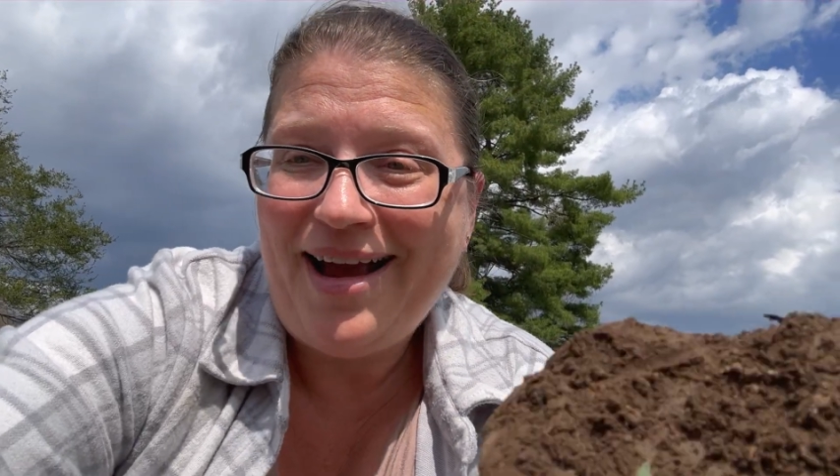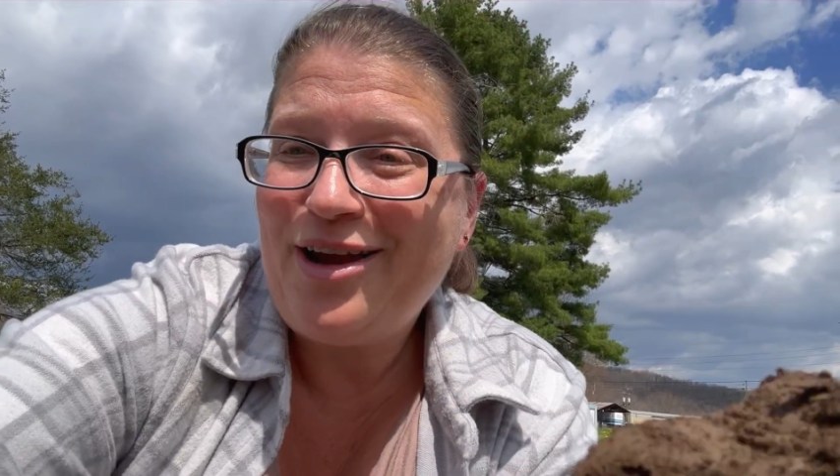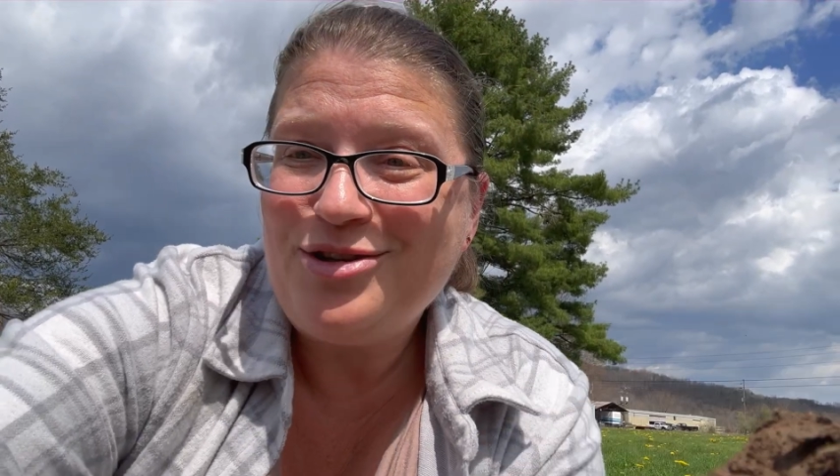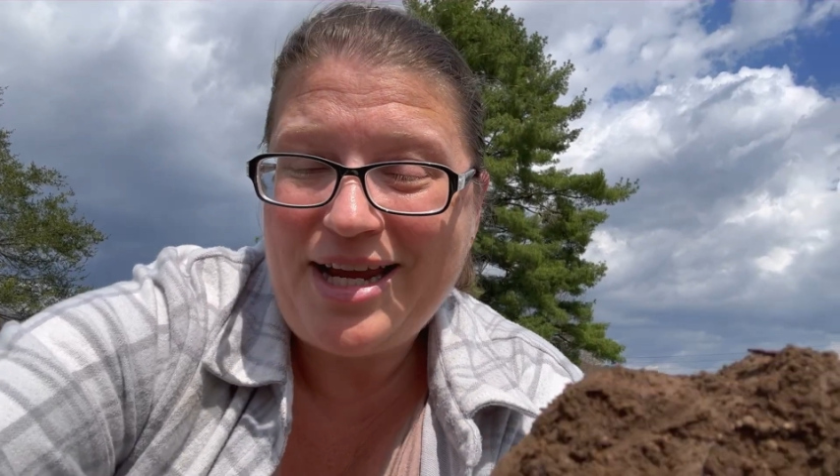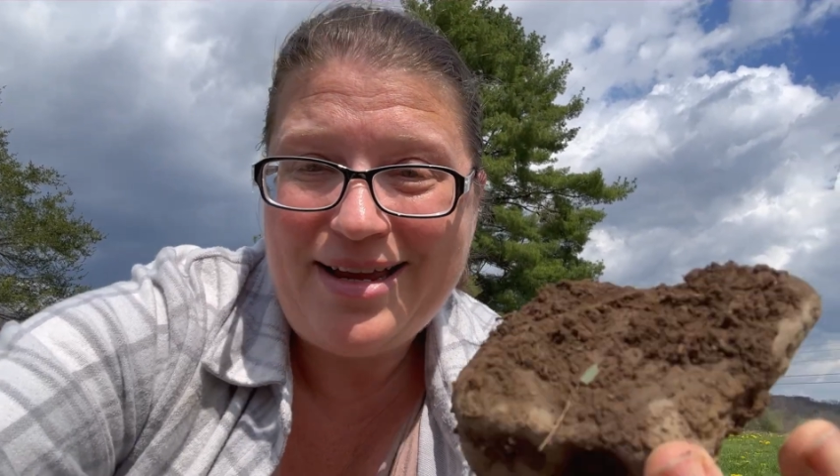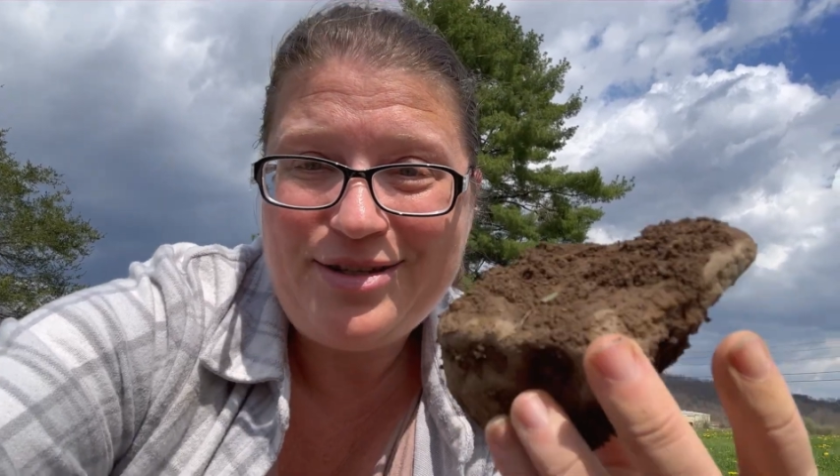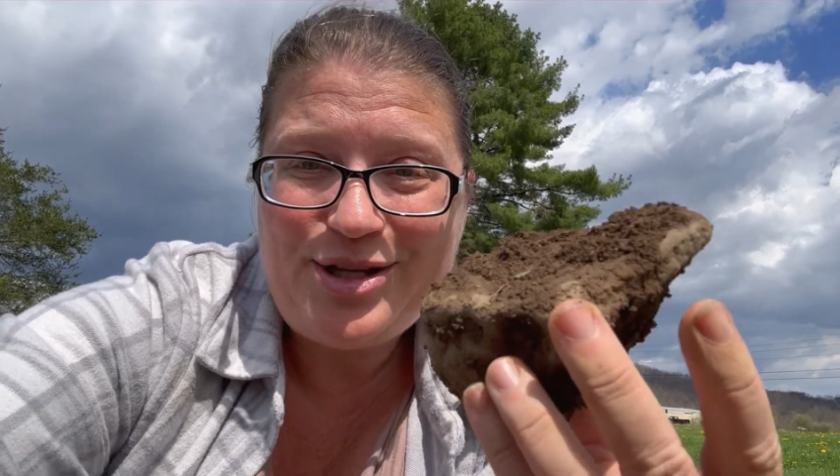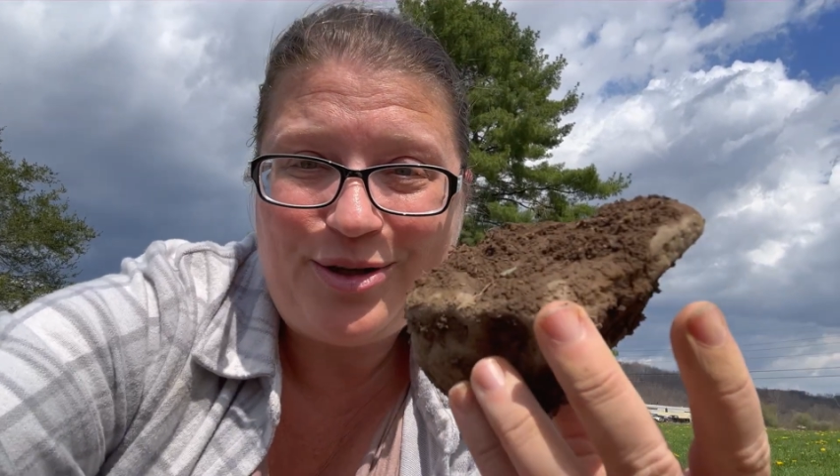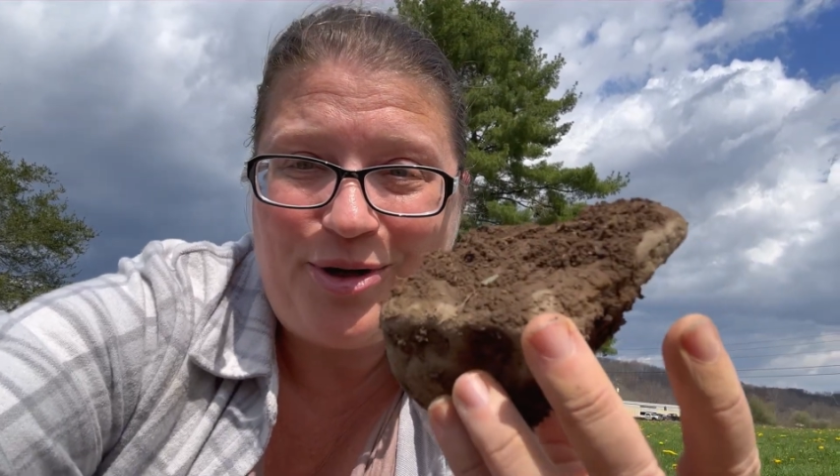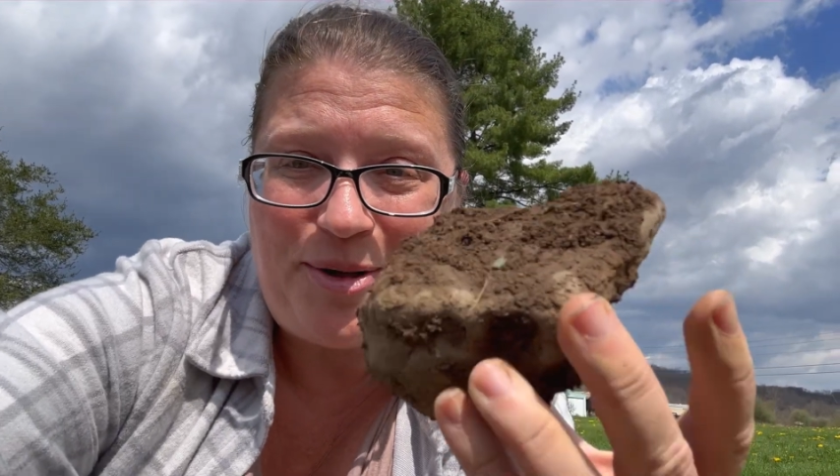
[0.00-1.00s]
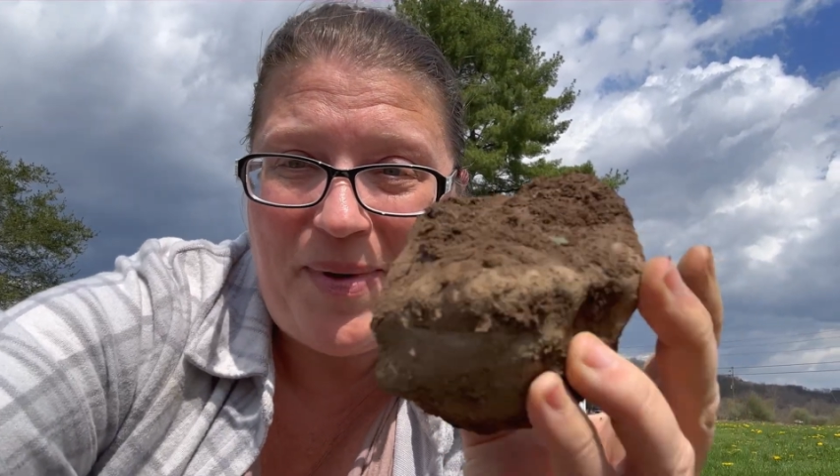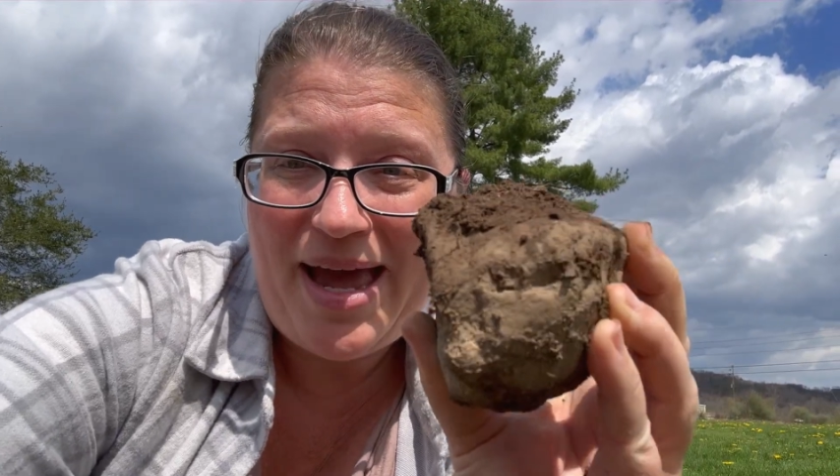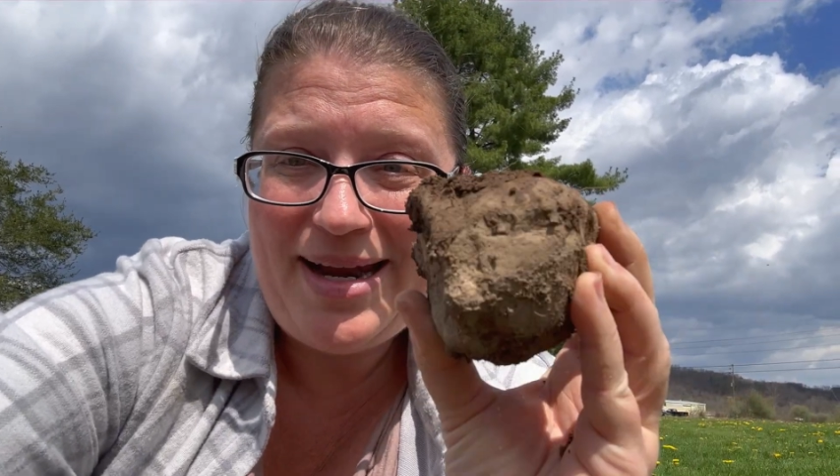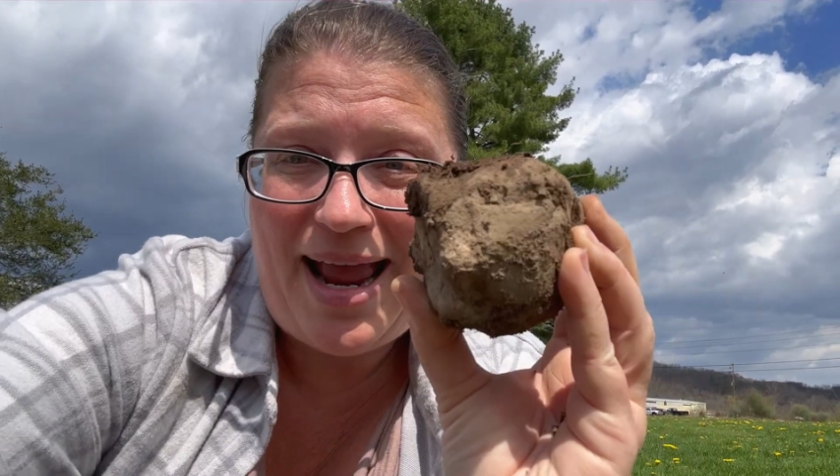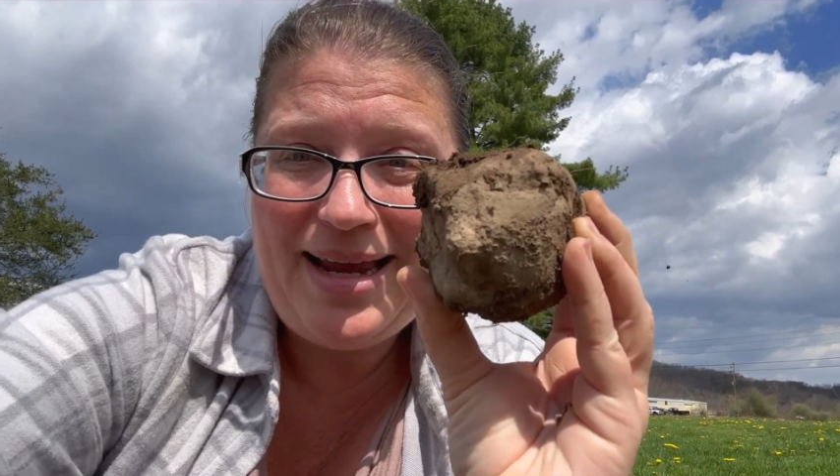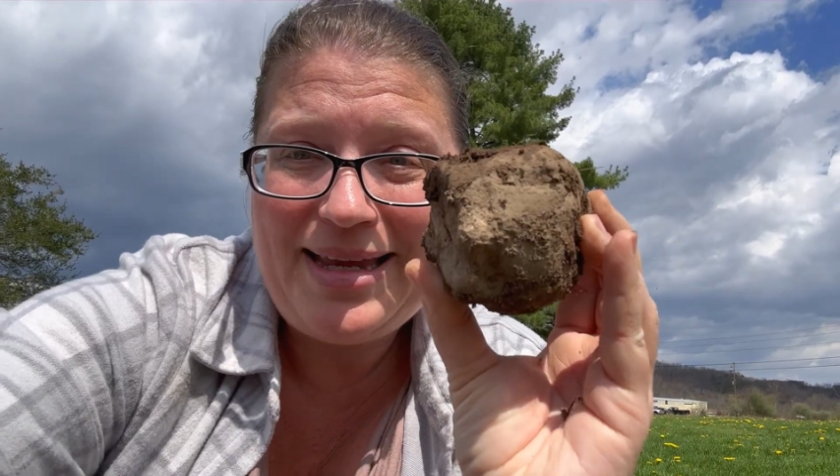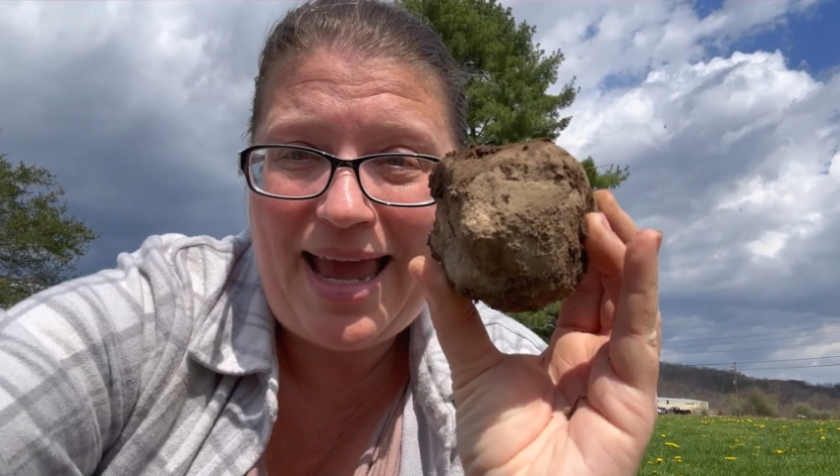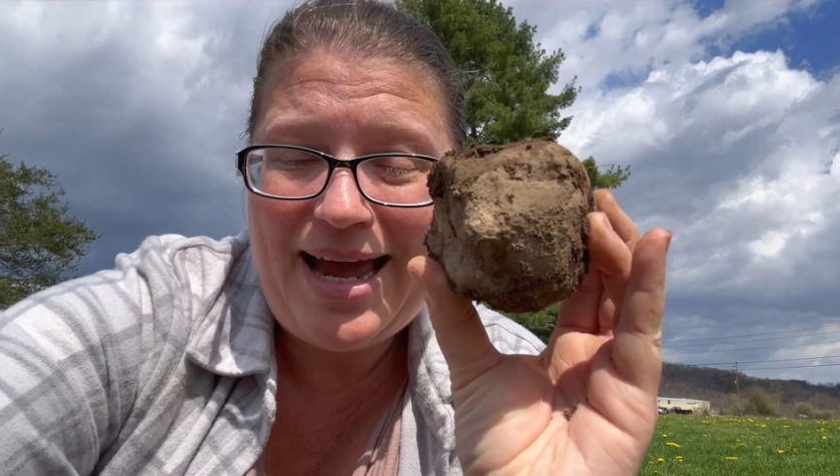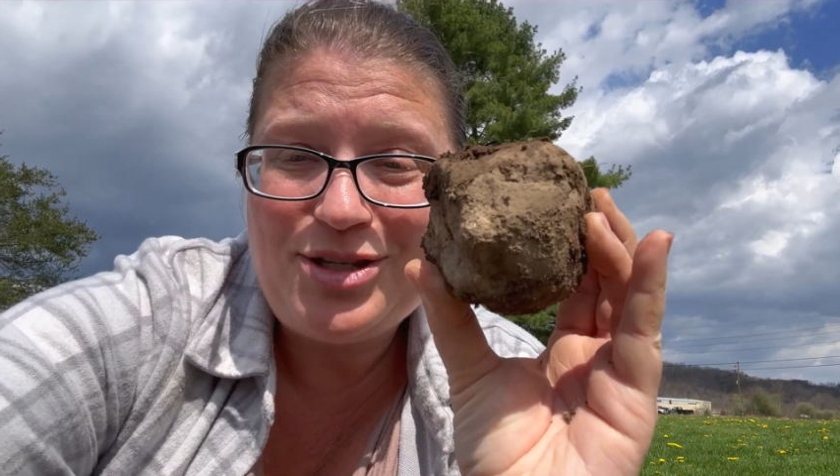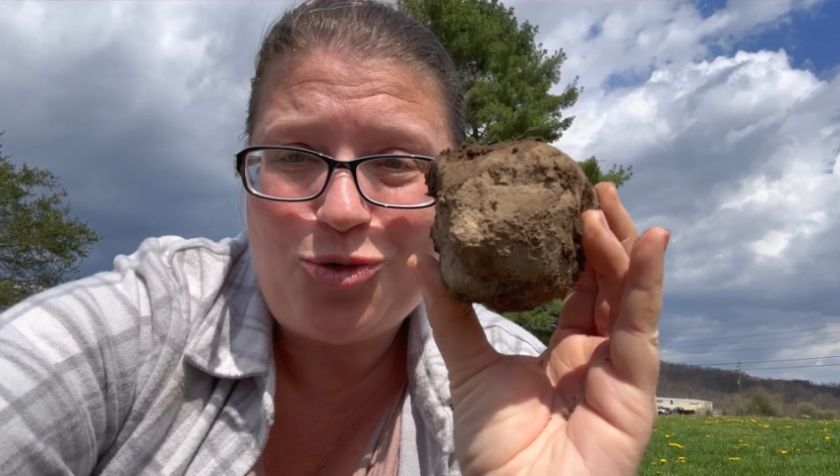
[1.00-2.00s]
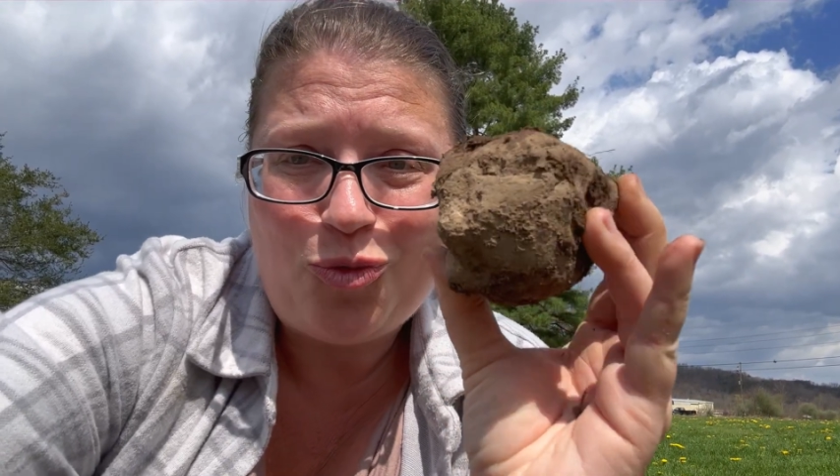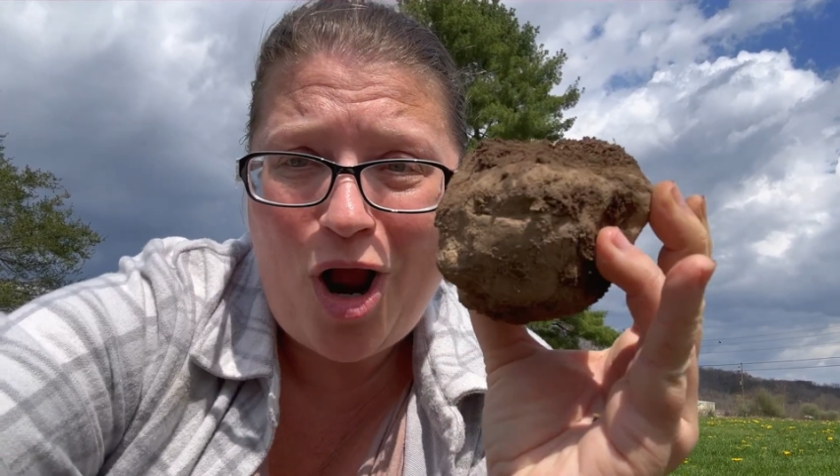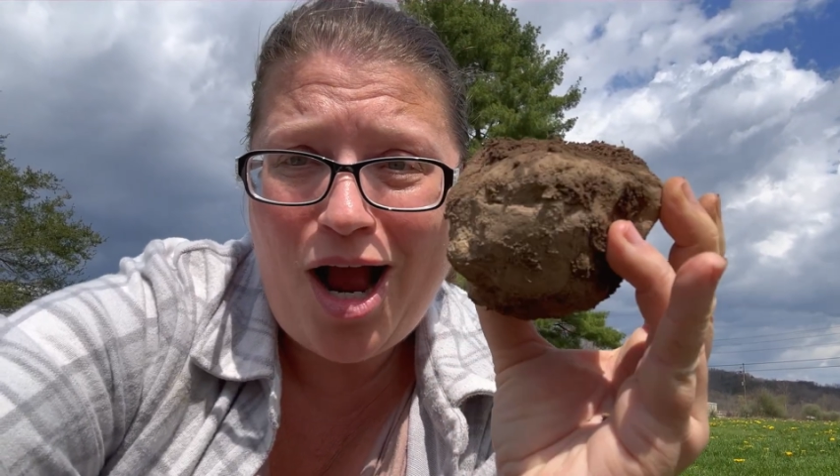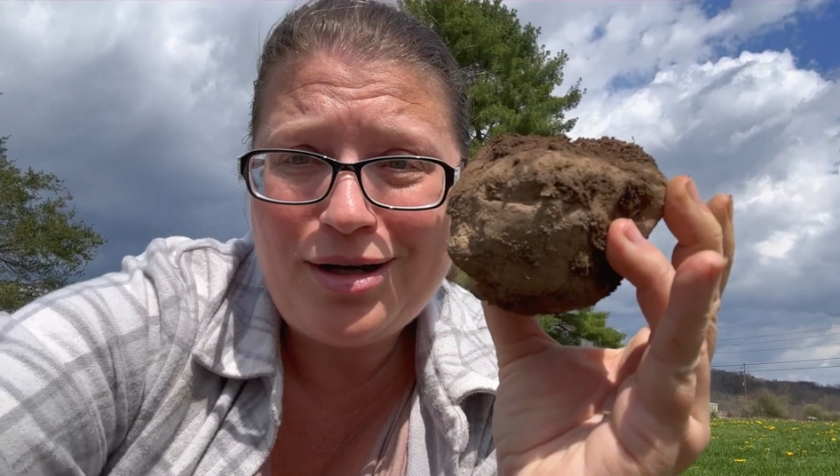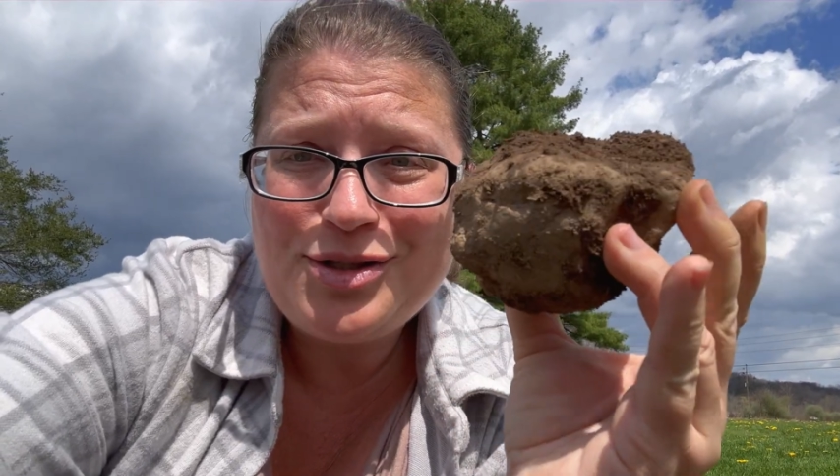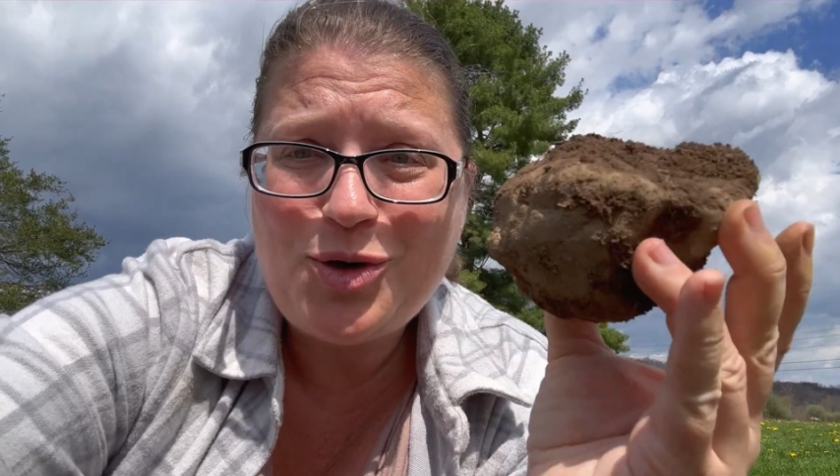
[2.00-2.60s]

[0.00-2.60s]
I go down to the creek bed and get rocks